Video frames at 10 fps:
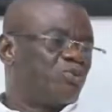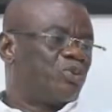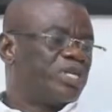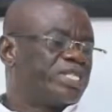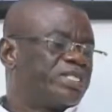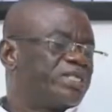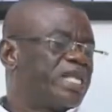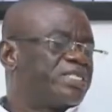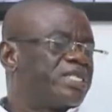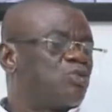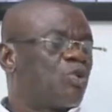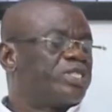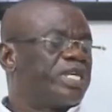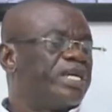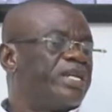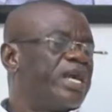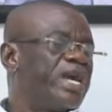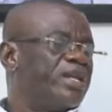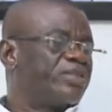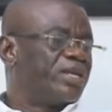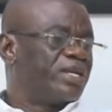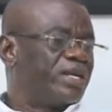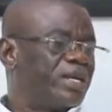which doesn't contain anything.